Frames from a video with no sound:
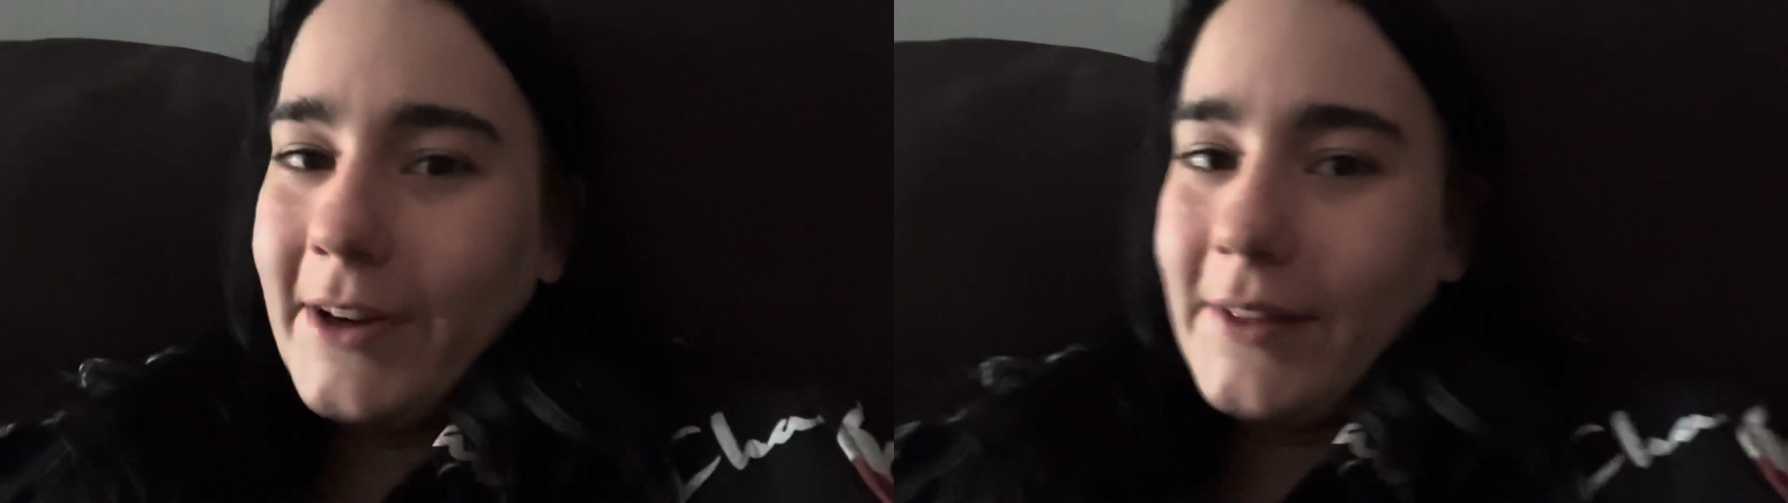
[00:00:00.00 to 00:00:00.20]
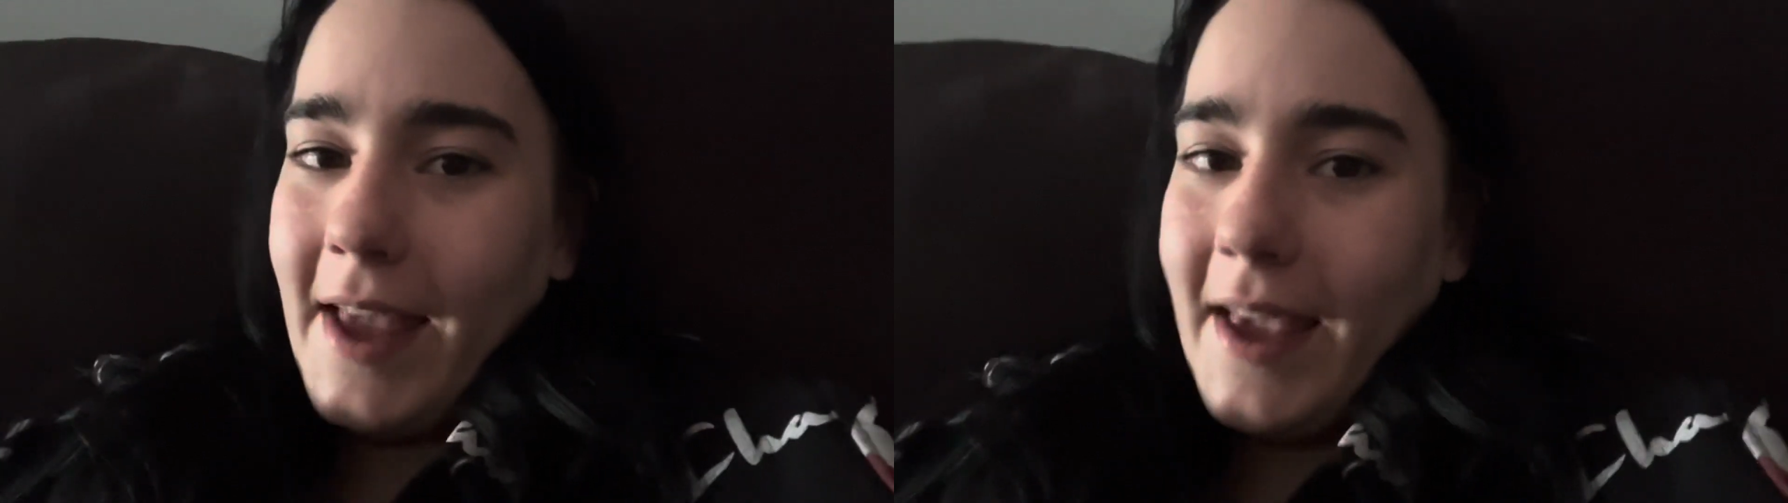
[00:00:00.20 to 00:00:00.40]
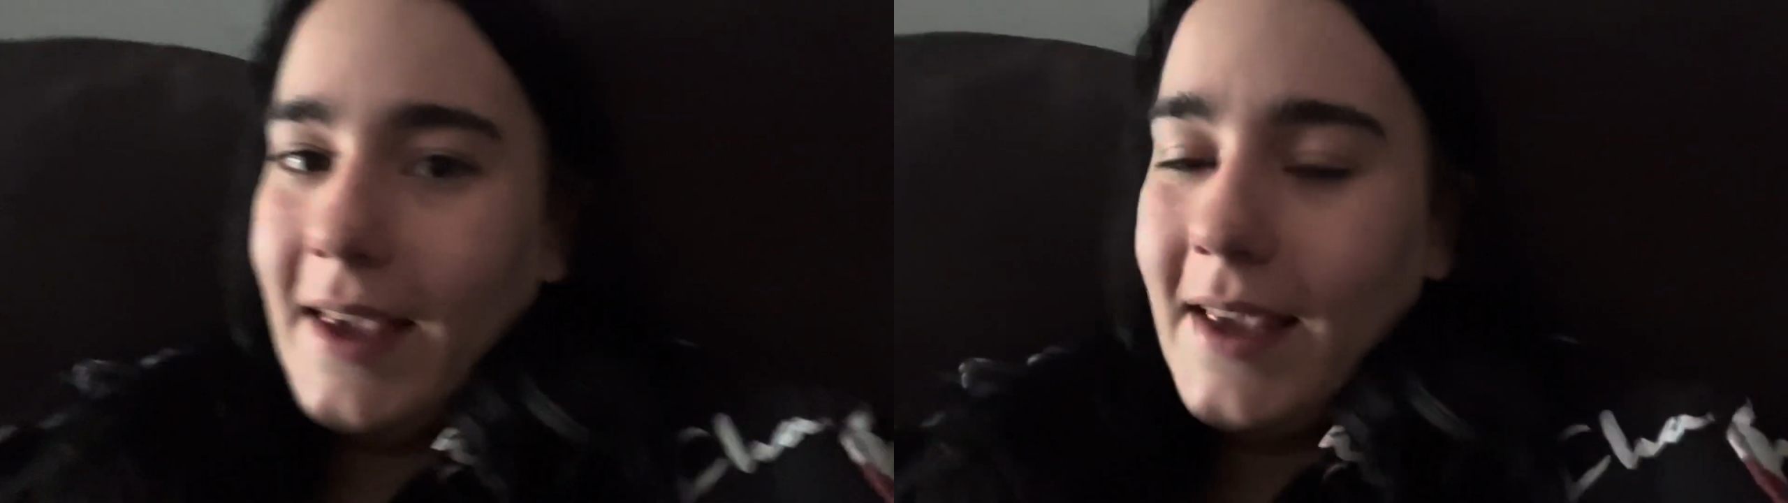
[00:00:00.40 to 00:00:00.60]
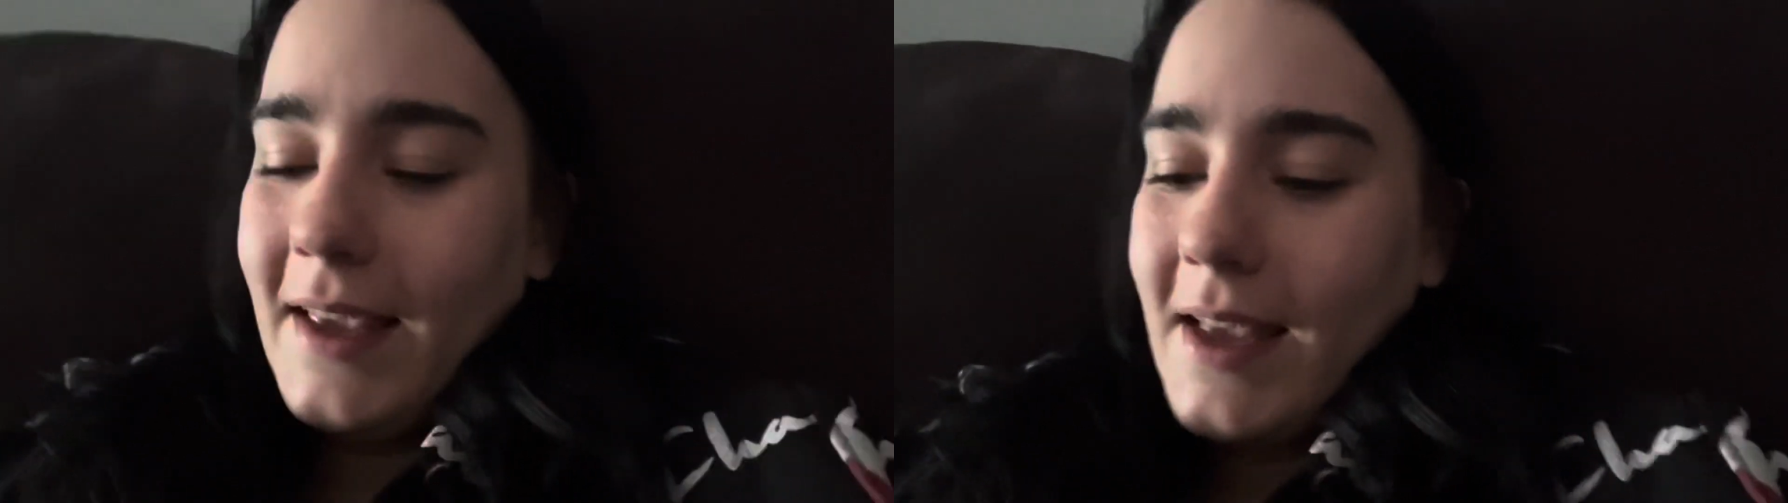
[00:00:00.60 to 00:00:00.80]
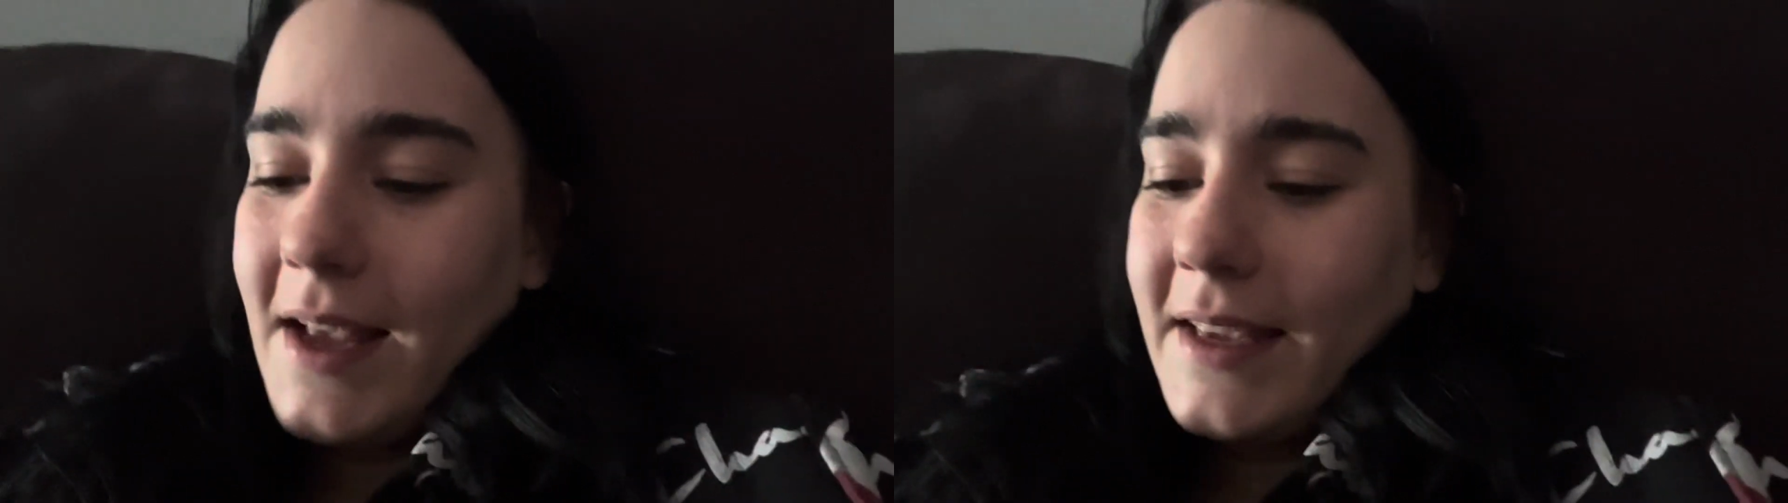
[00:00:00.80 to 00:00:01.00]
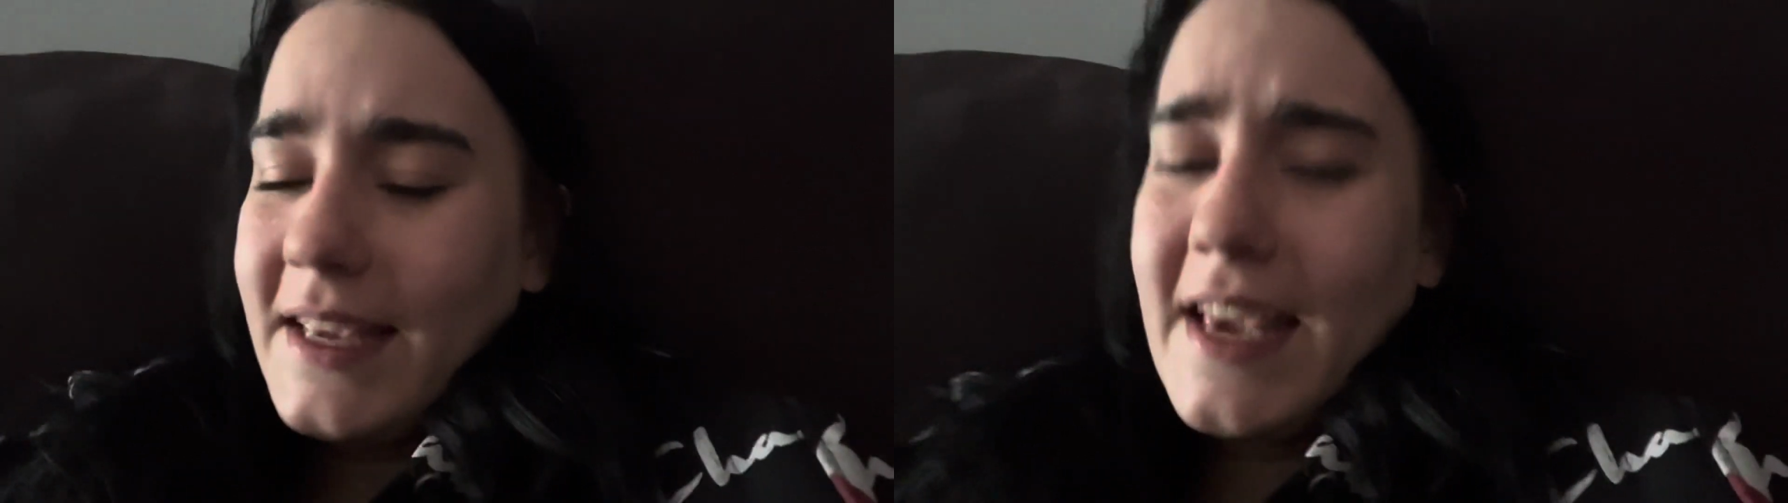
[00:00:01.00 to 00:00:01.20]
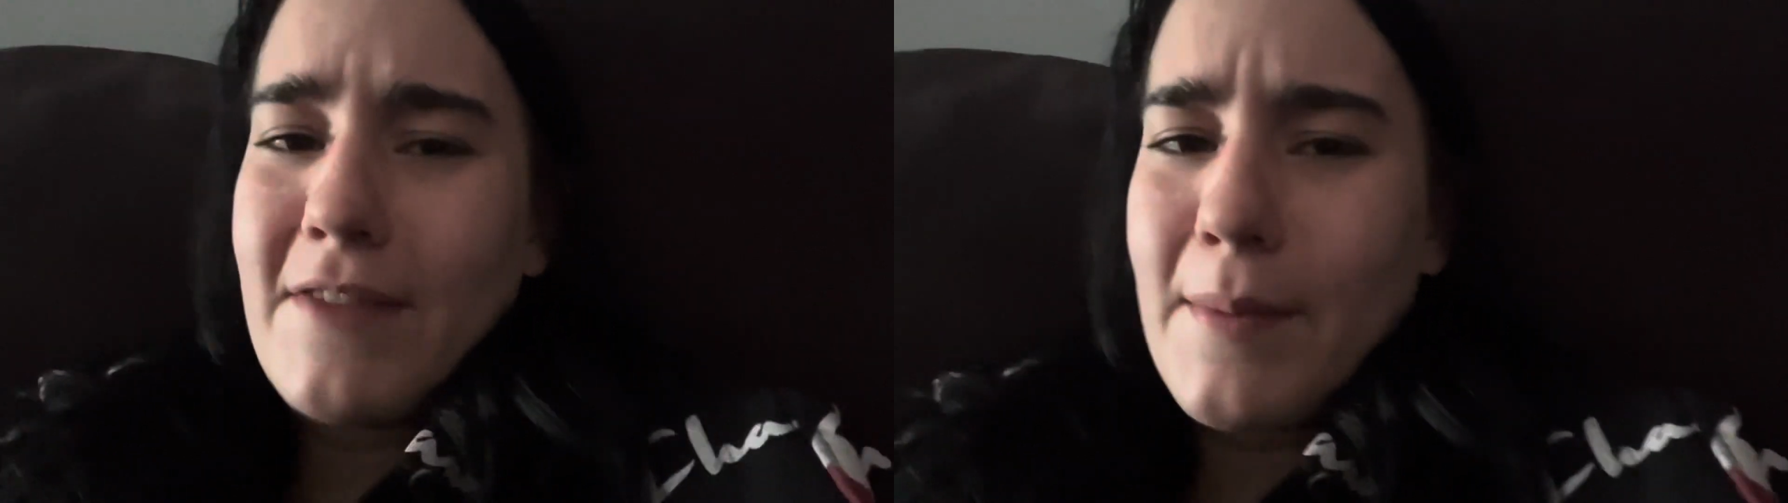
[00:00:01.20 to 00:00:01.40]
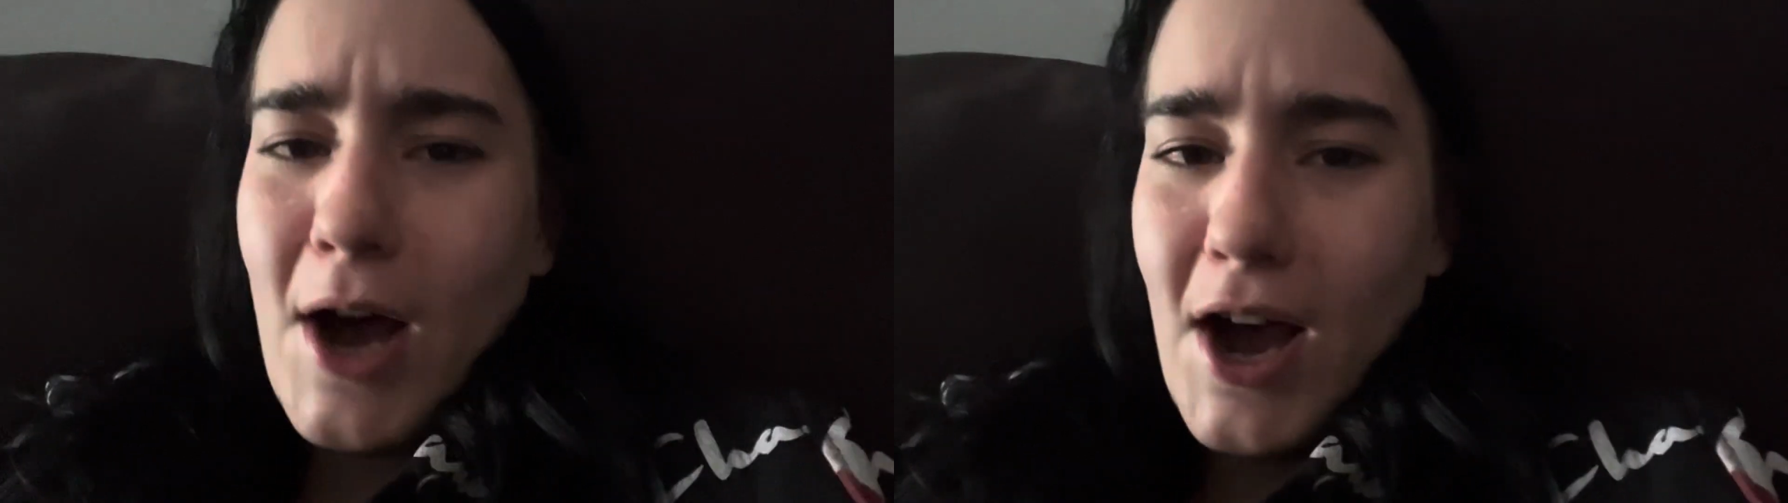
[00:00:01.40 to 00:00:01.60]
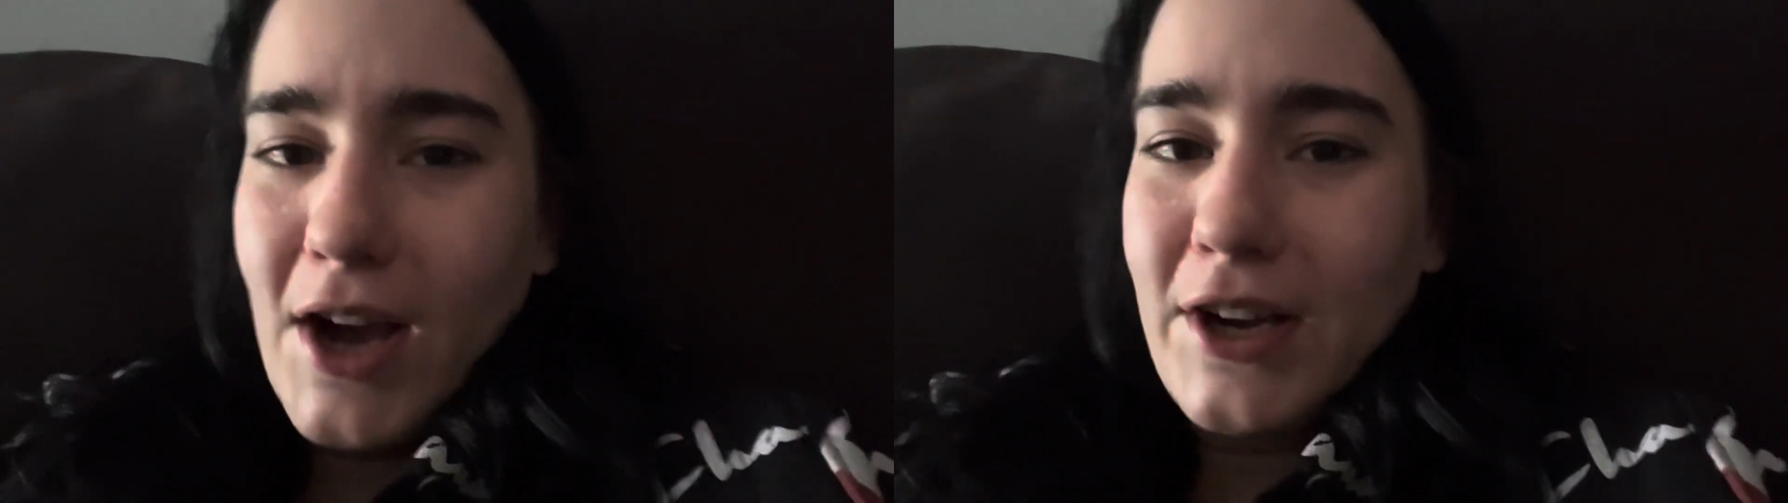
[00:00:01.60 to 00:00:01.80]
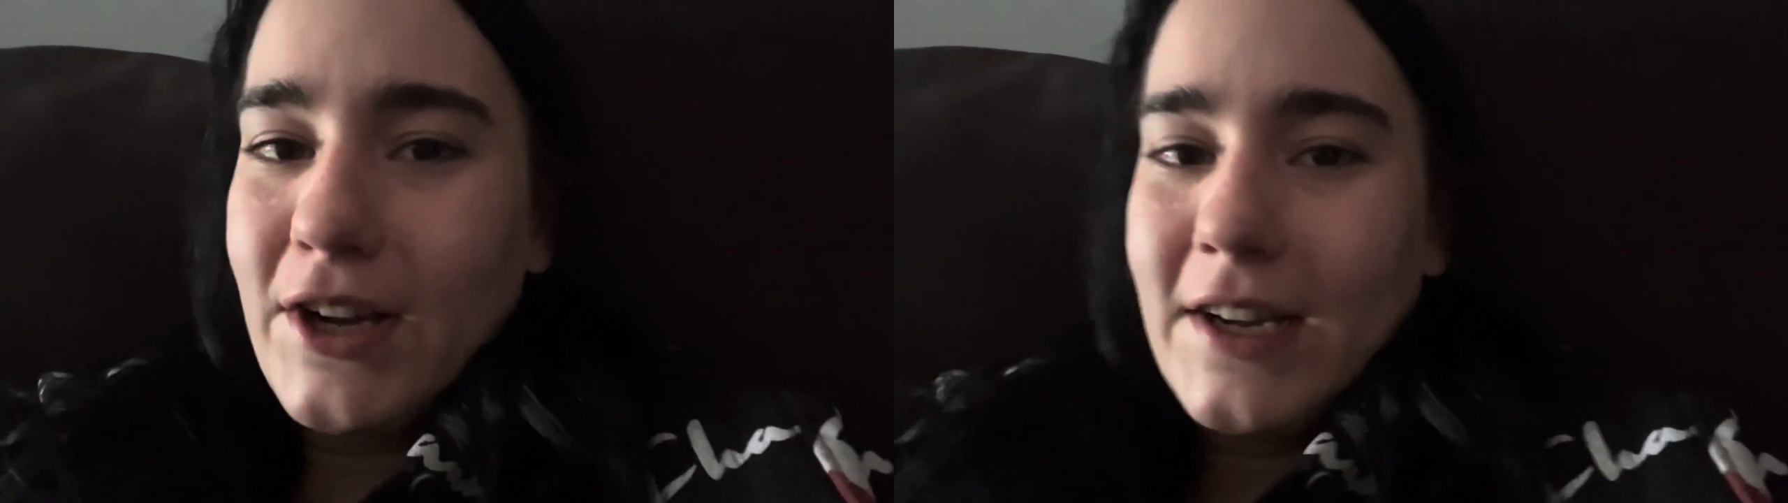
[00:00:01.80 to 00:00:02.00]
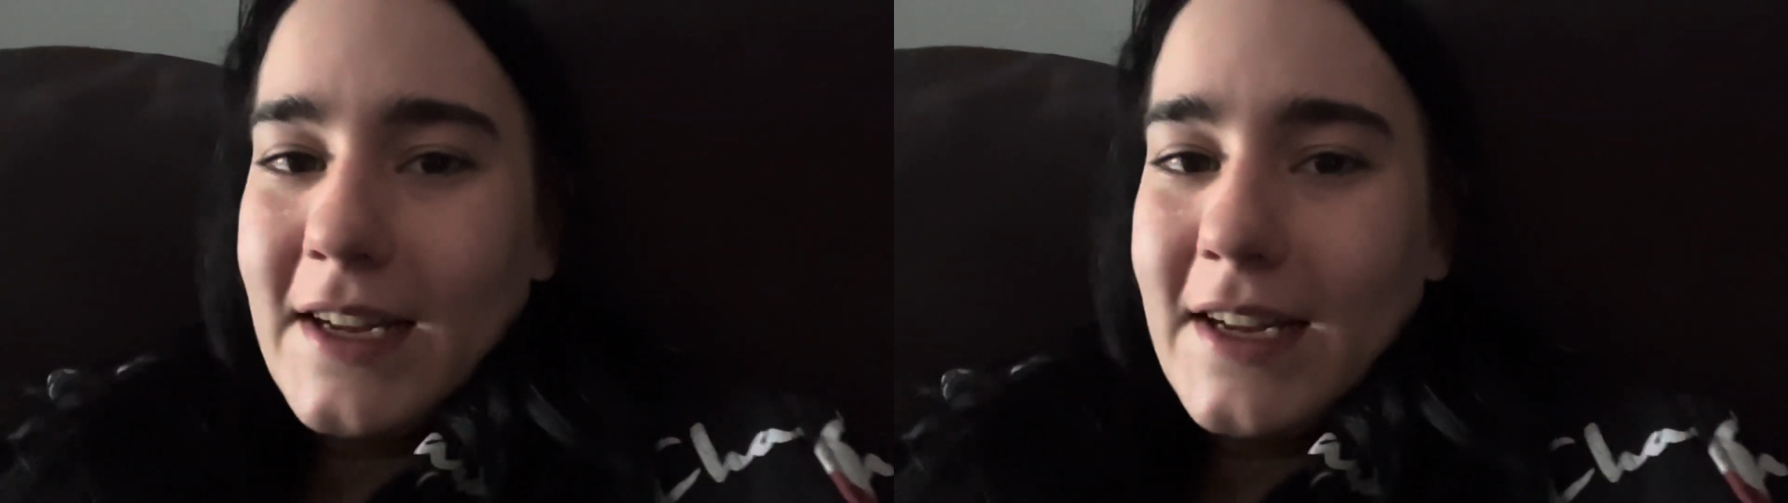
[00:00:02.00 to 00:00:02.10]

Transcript: like, give them a hug,